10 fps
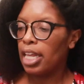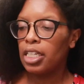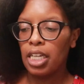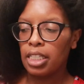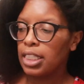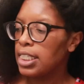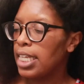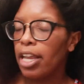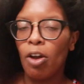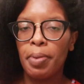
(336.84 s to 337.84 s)
Now look, this
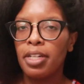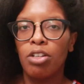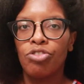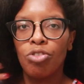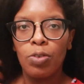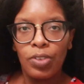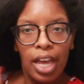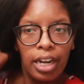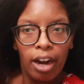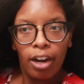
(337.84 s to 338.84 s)
ain't gonna be no true
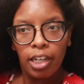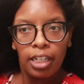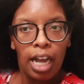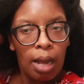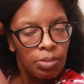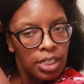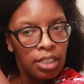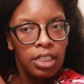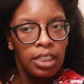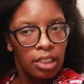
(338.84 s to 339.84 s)
flat iron. I'm just
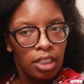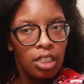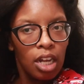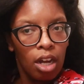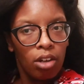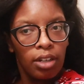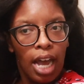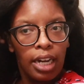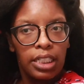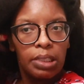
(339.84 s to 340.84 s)
gonna, you know,
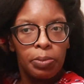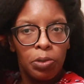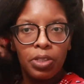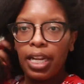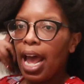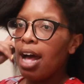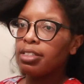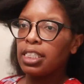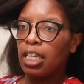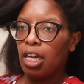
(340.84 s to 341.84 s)
kind of smooth it
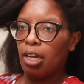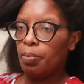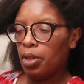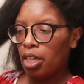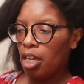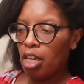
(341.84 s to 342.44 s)
out some.